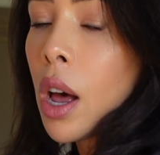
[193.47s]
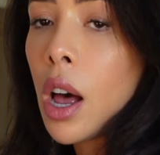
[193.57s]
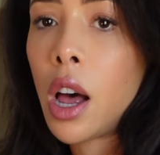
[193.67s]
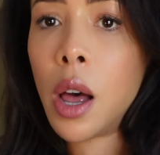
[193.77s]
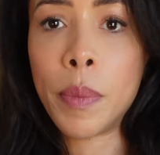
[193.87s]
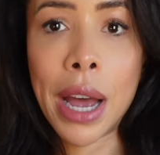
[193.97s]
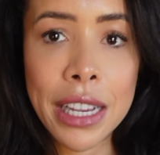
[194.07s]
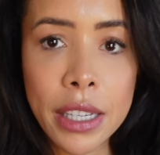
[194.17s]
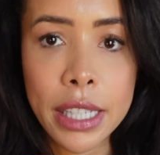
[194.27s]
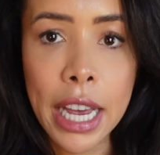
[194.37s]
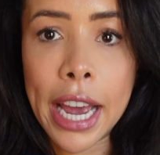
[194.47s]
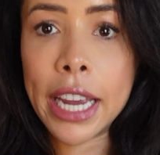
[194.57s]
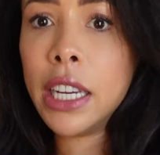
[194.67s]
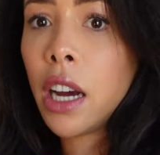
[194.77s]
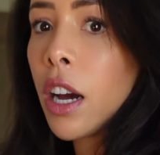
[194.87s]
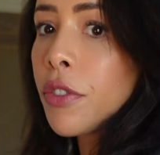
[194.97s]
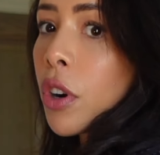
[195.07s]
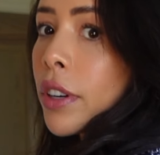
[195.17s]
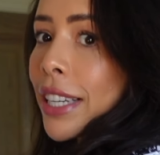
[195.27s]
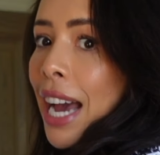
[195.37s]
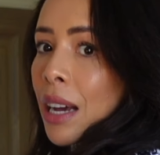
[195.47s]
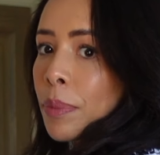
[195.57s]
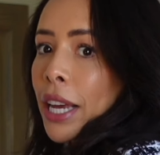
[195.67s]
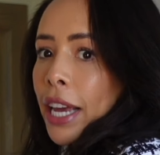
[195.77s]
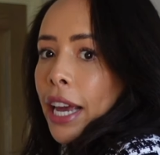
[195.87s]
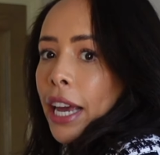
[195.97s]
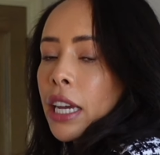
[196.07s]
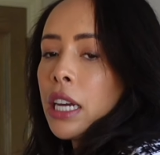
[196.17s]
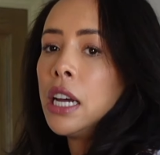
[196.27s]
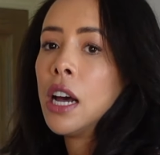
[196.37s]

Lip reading: As I say, I've got gap here.